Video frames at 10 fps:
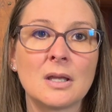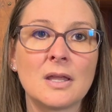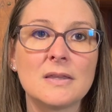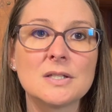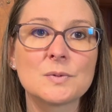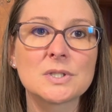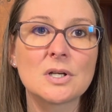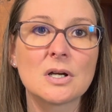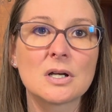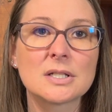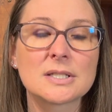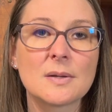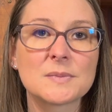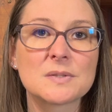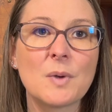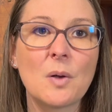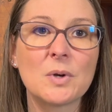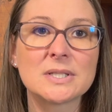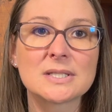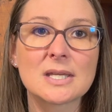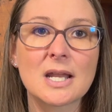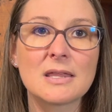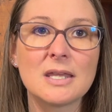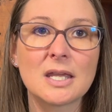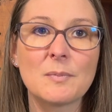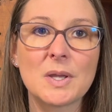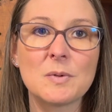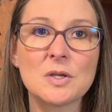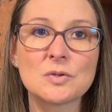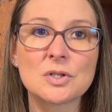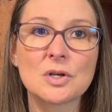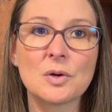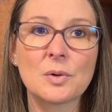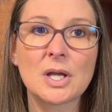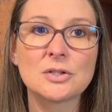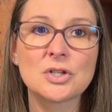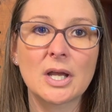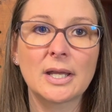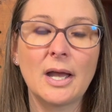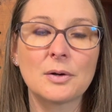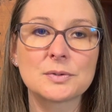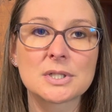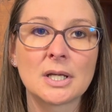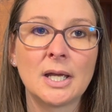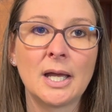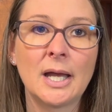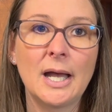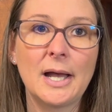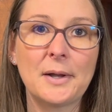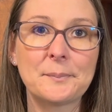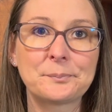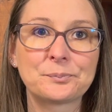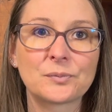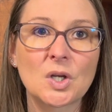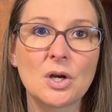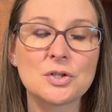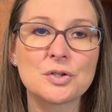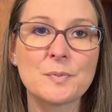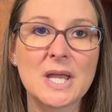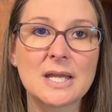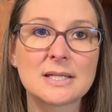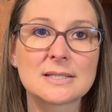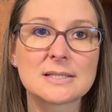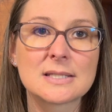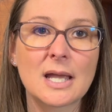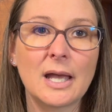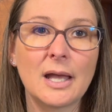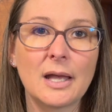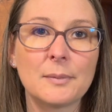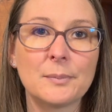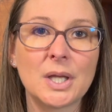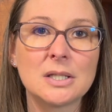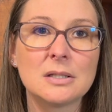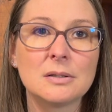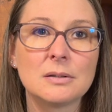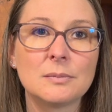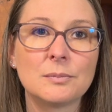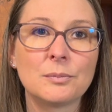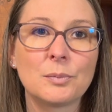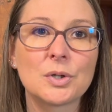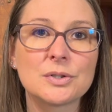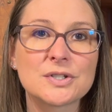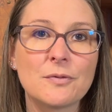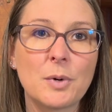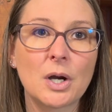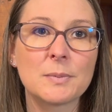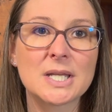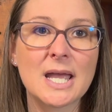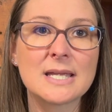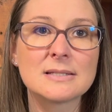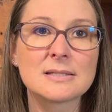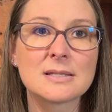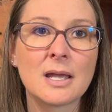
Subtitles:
These ones are some small ones that I think maybe you should go check out. Karcher Makes, Pearls of Parmadice.